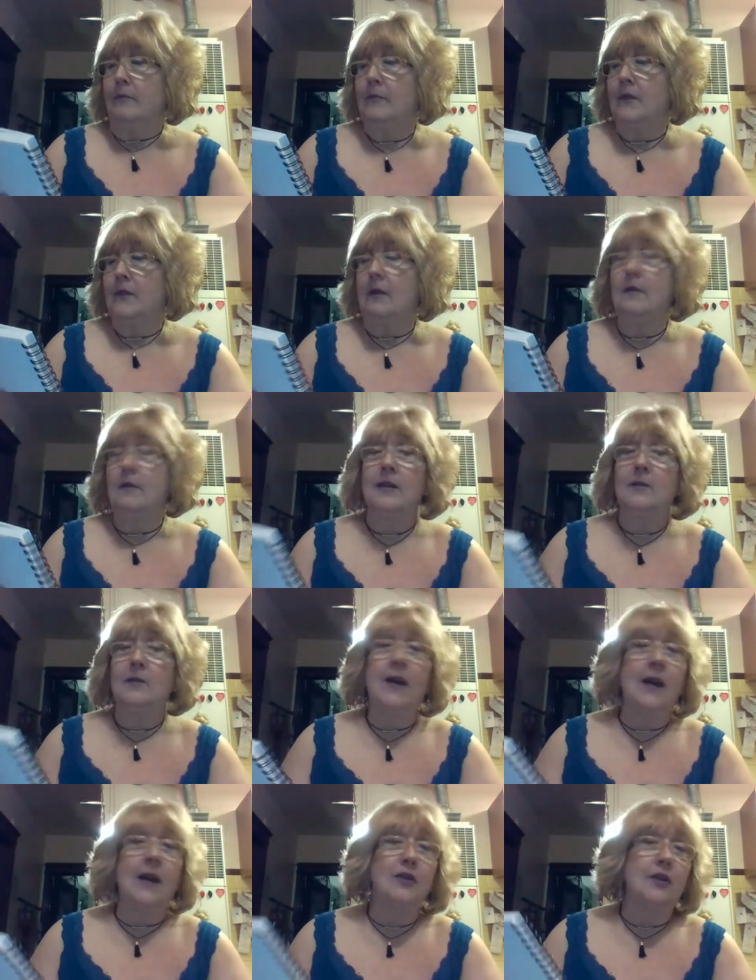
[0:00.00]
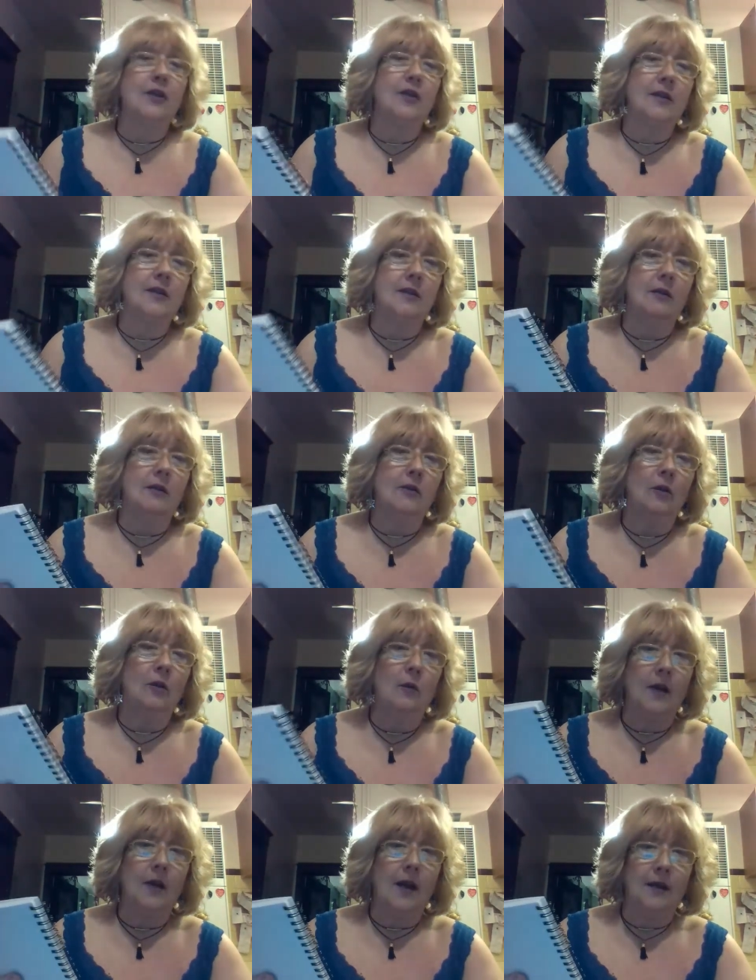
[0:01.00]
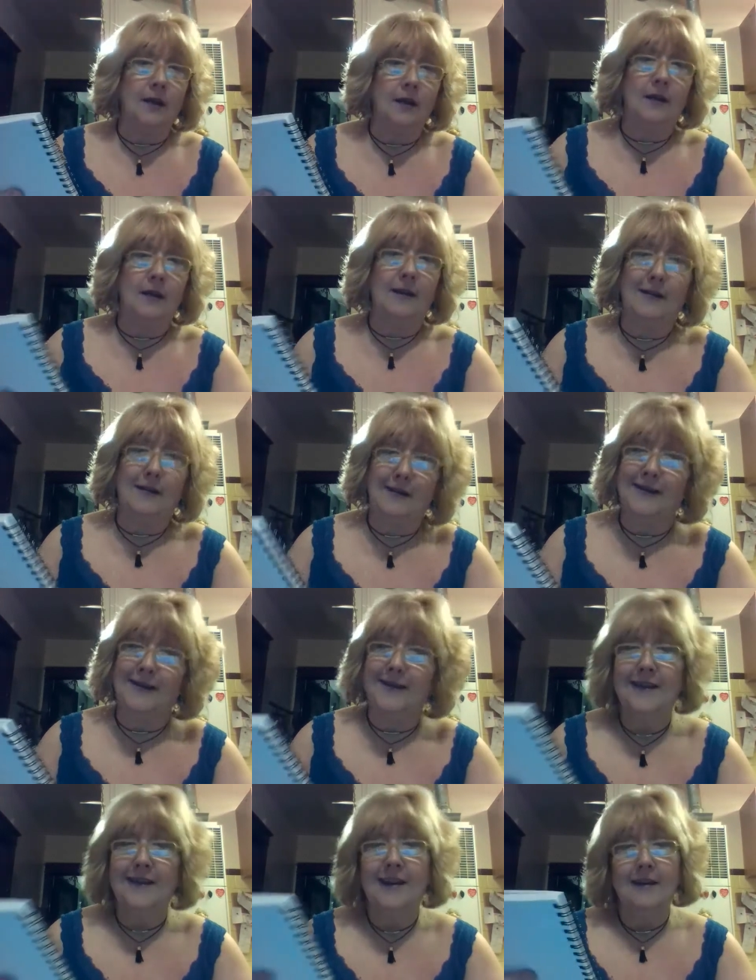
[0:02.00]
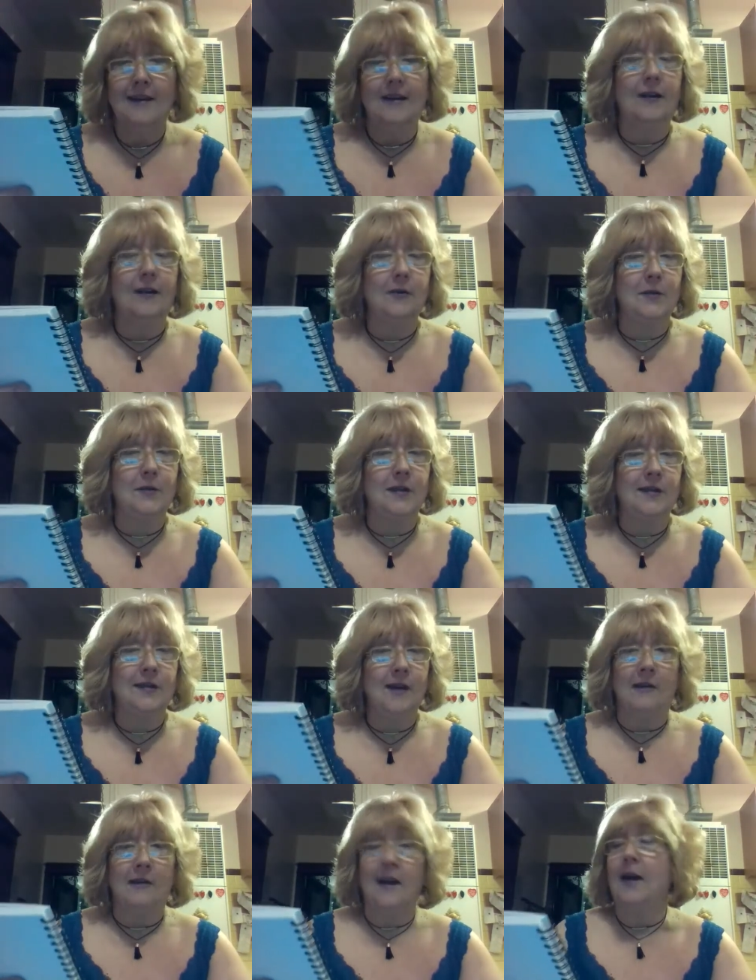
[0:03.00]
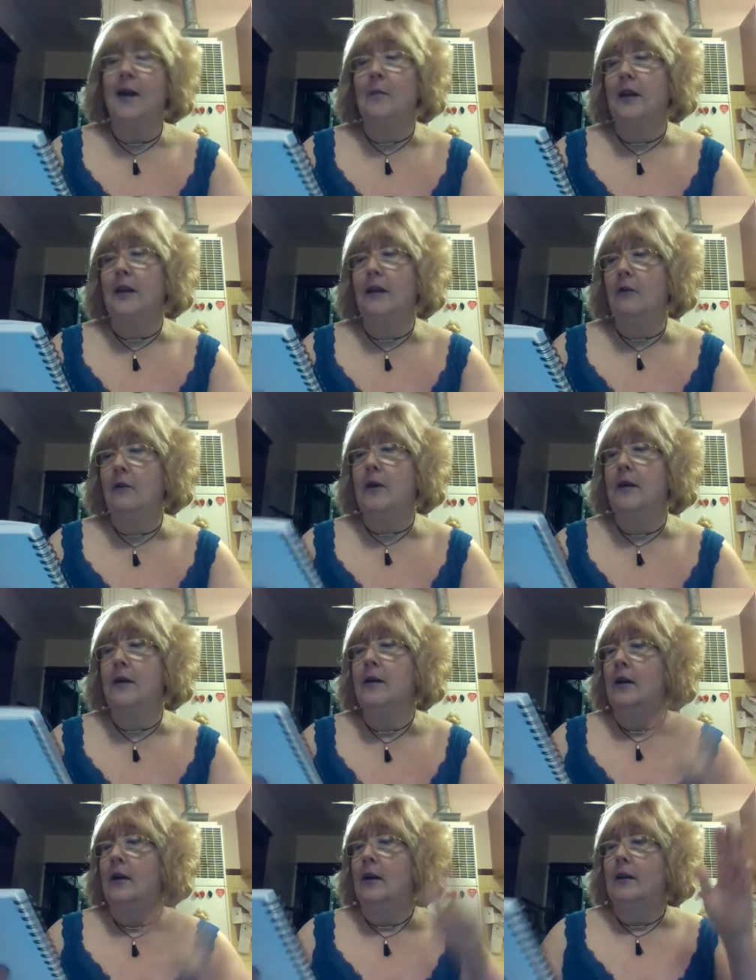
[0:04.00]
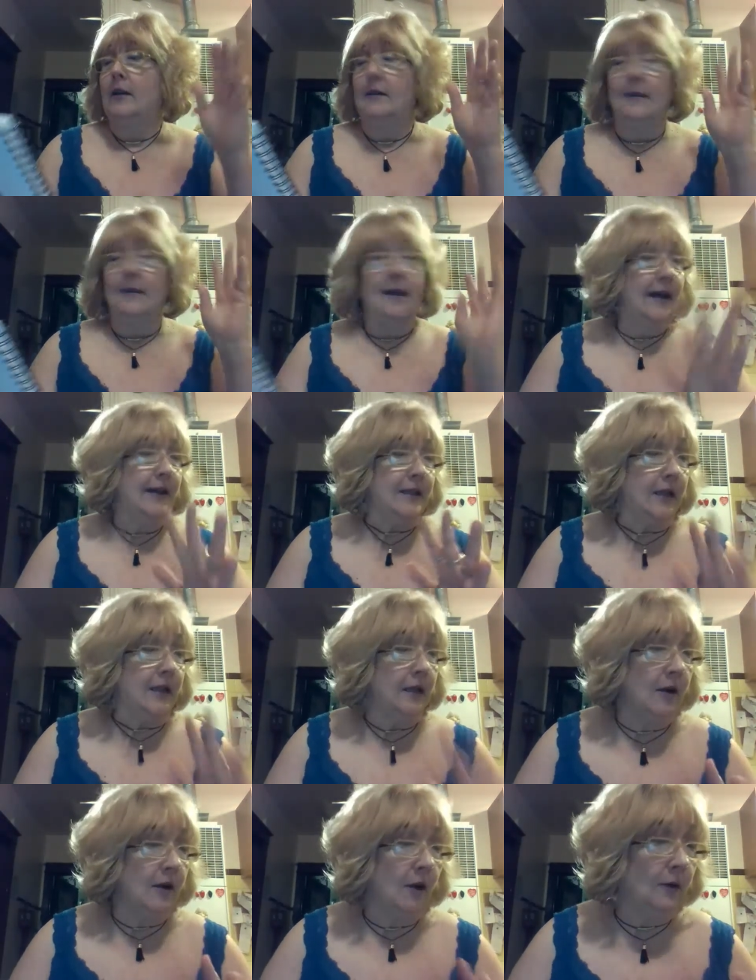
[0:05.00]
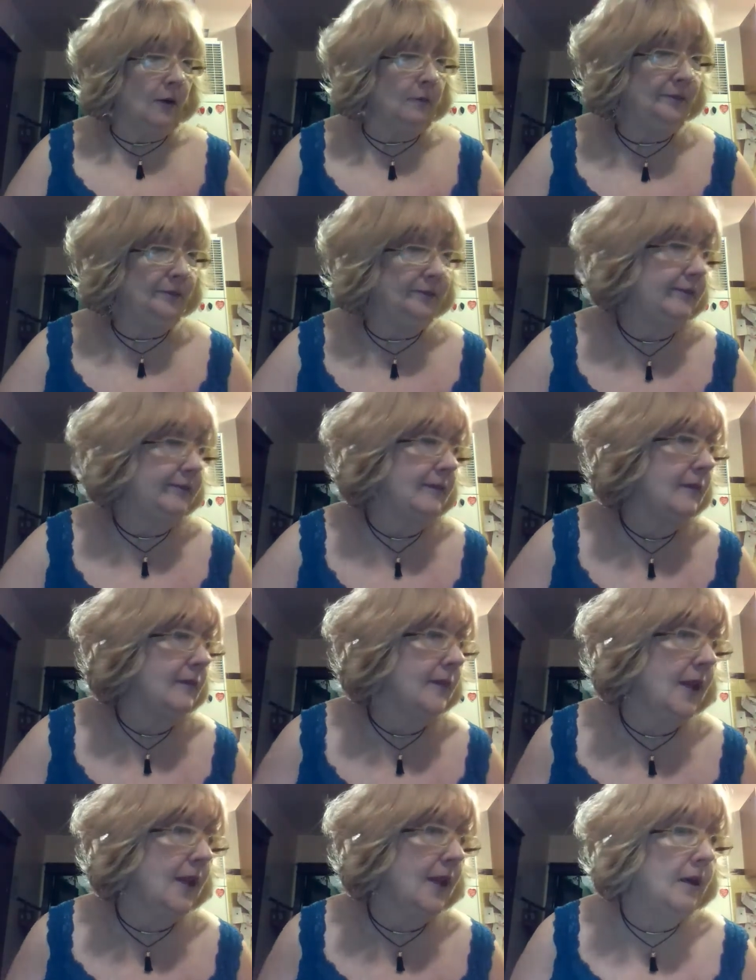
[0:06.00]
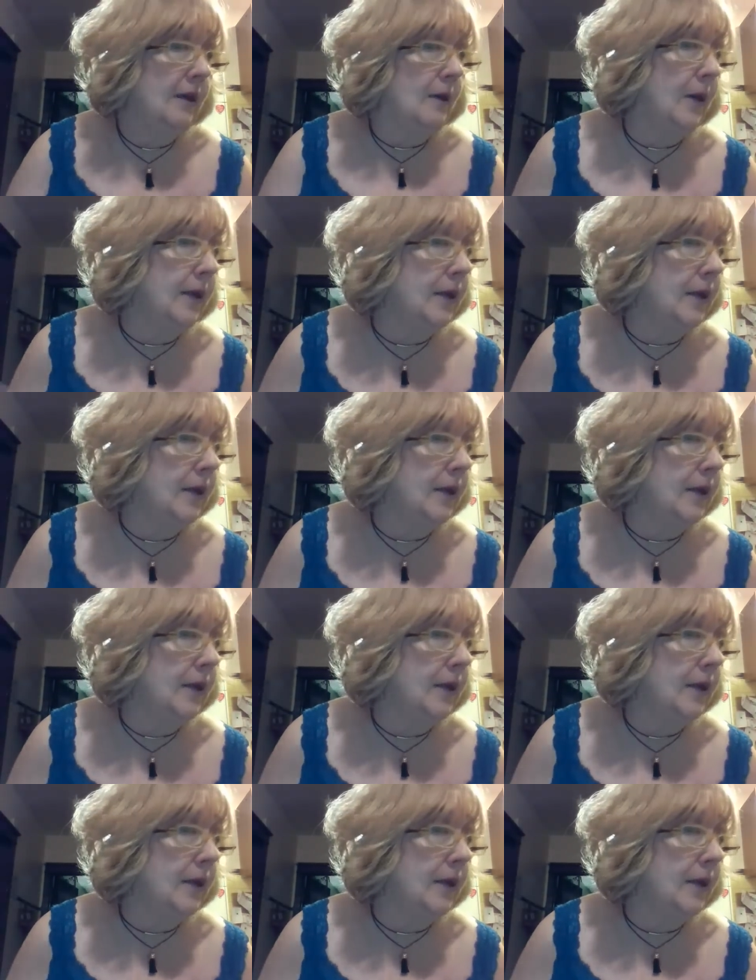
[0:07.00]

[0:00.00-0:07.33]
Maybe that's what I should just start doing on here. I'll do sit-down comedy. Okay, let's get going. Yeah, you don't want to hear